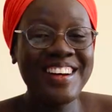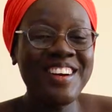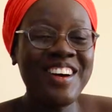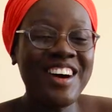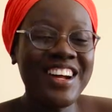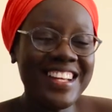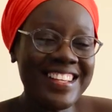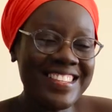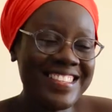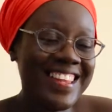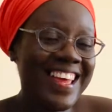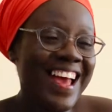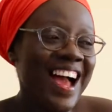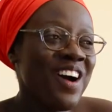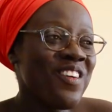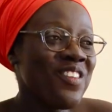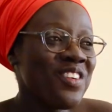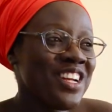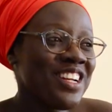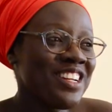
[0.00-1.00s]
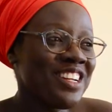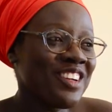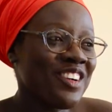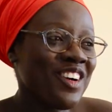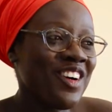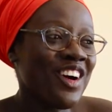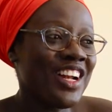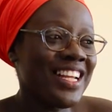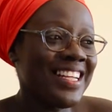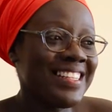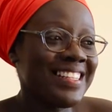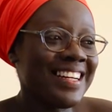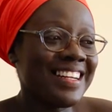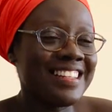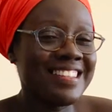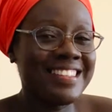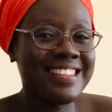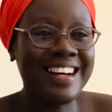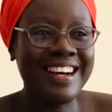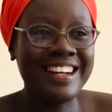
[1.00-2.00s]
Honestly, I wouldn't call it
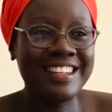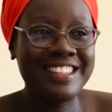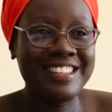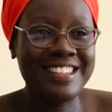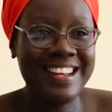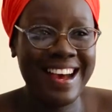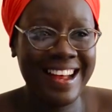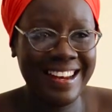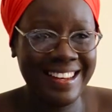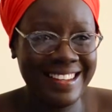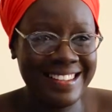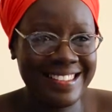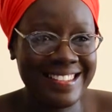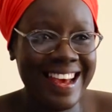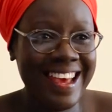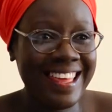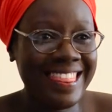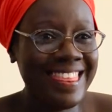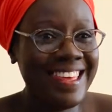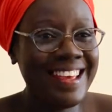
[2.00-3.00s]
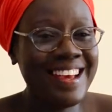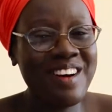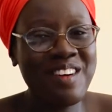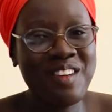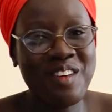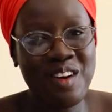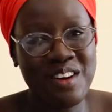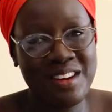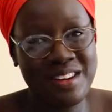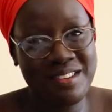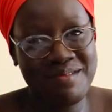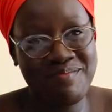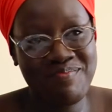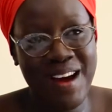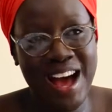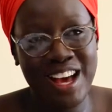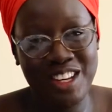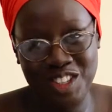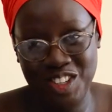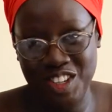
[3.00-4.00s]
a talent. I think I would call it
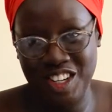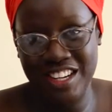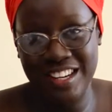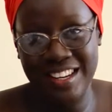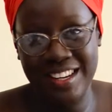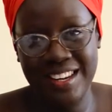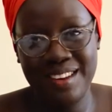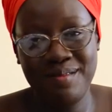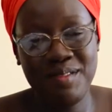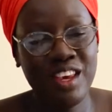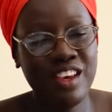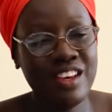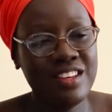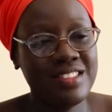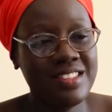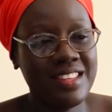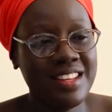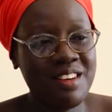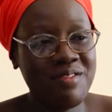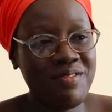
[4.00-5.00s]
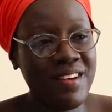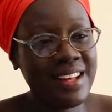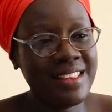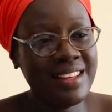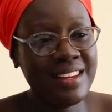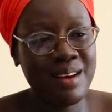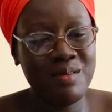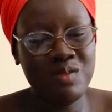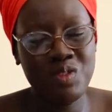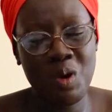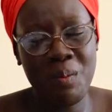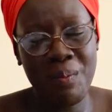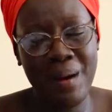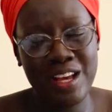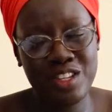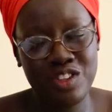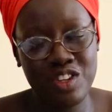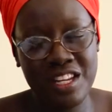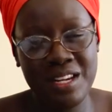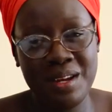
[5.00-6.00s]
passion because the fact that I'm so
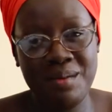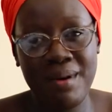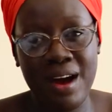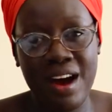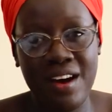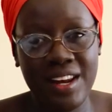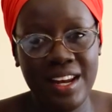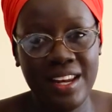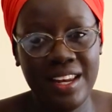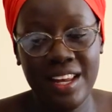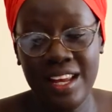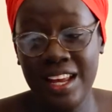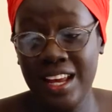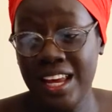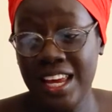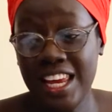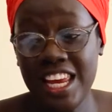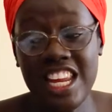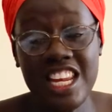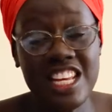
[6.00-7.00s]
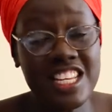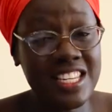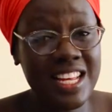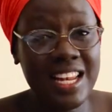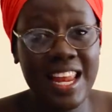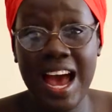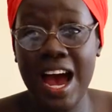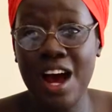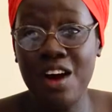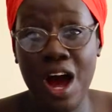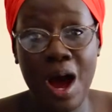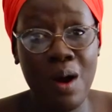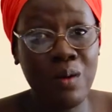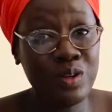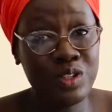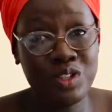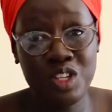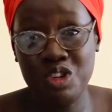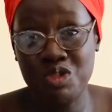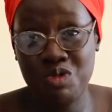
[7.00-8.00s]
passionate about it, initially I
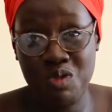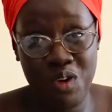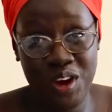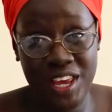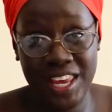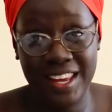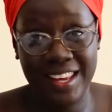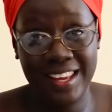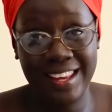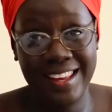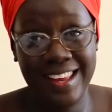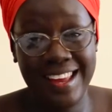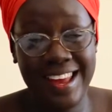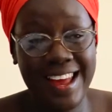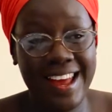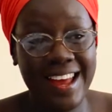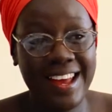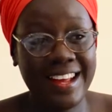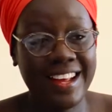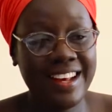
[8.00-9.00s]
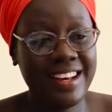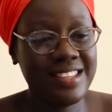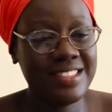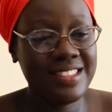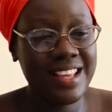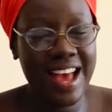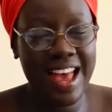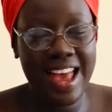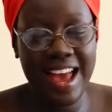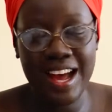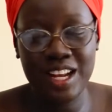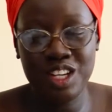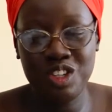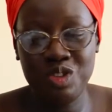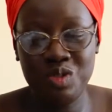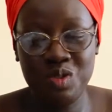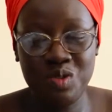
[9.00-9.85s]
was not drawing because I had to